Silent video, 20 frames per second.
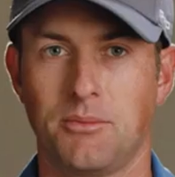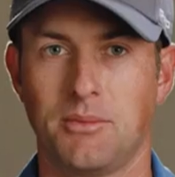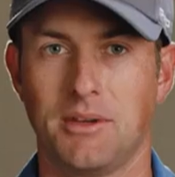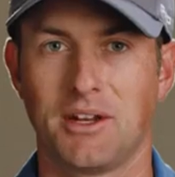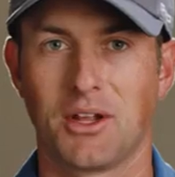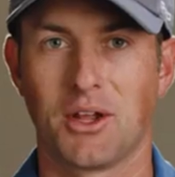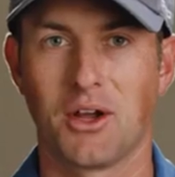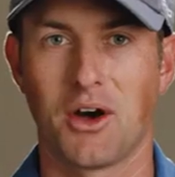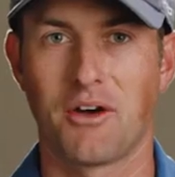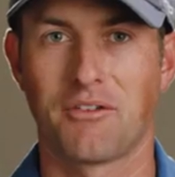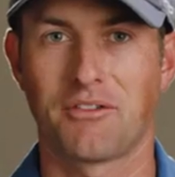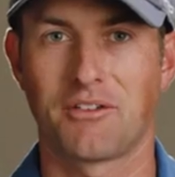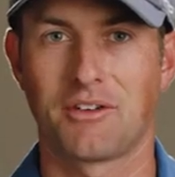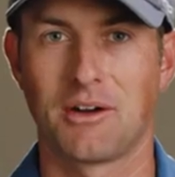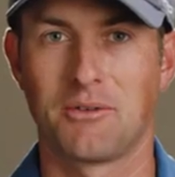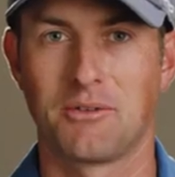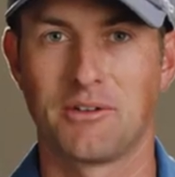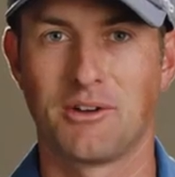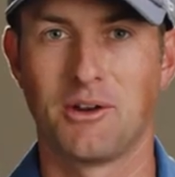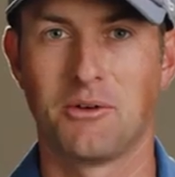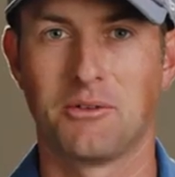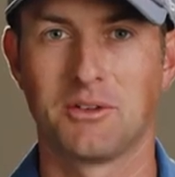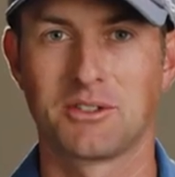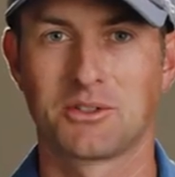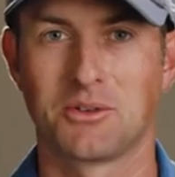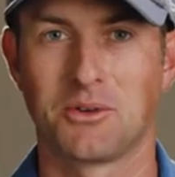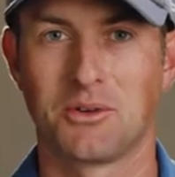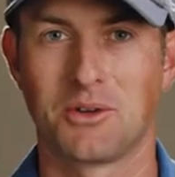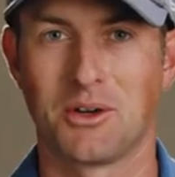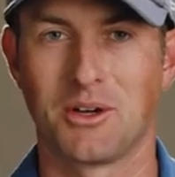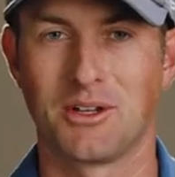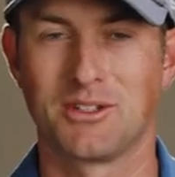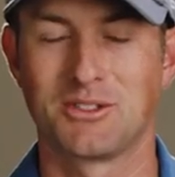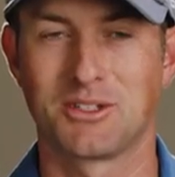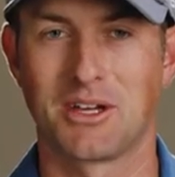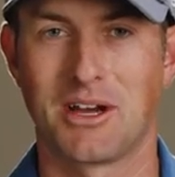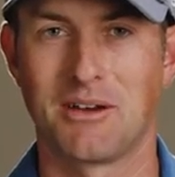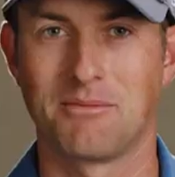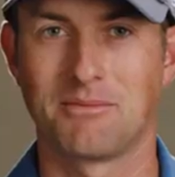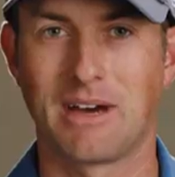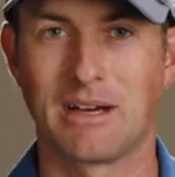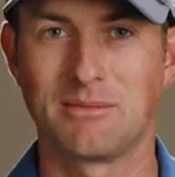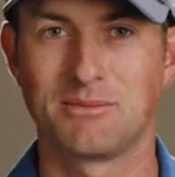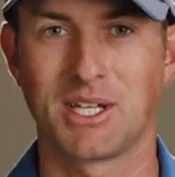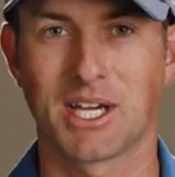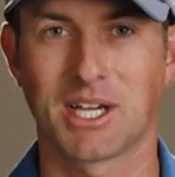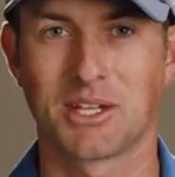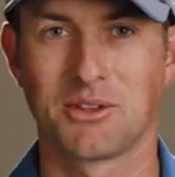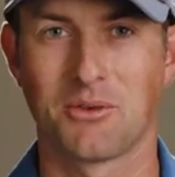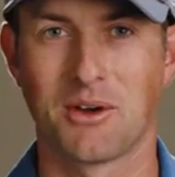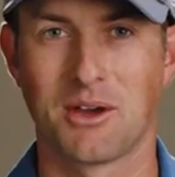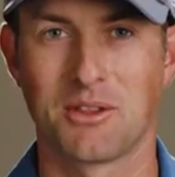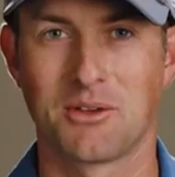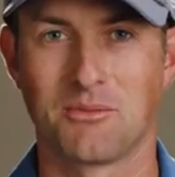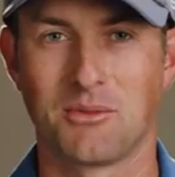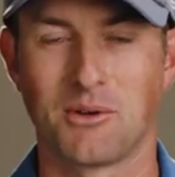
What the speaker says: Being a golfer, I want to know what's going on, so I'm checking the weather